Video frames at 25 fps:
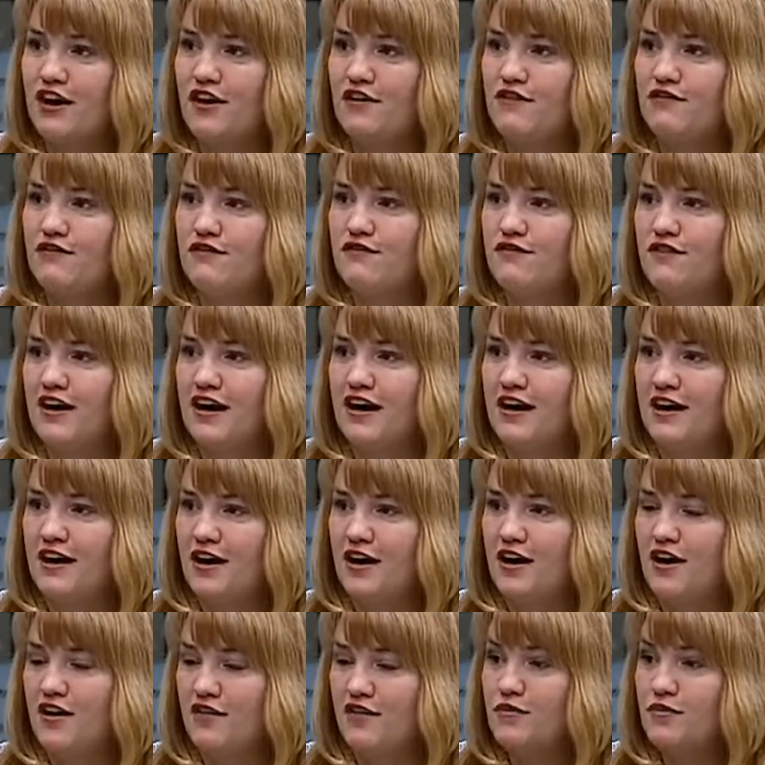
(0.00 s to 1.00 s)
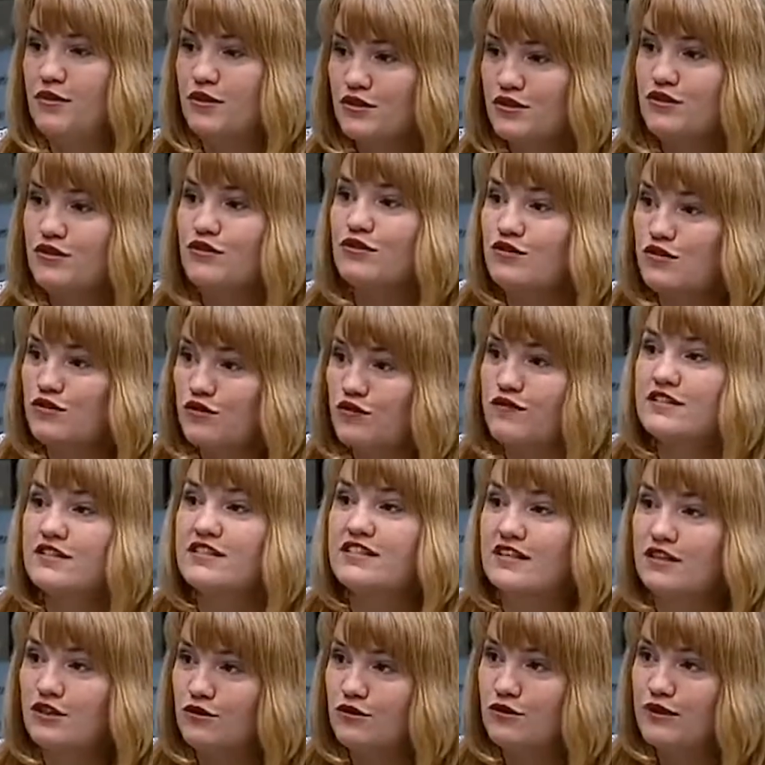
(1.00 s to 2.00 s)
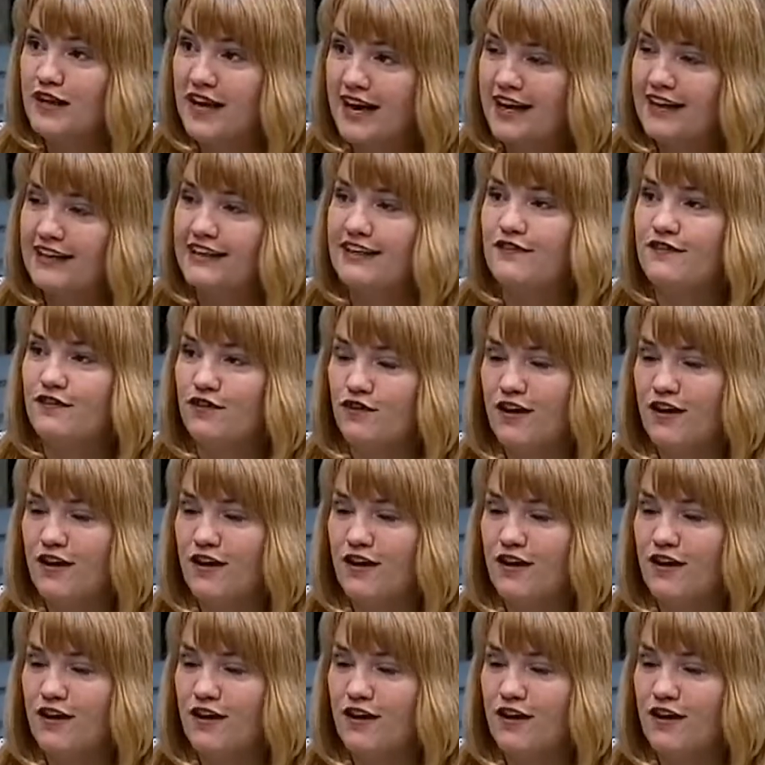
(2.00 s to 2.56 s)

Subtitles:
of personal service that you get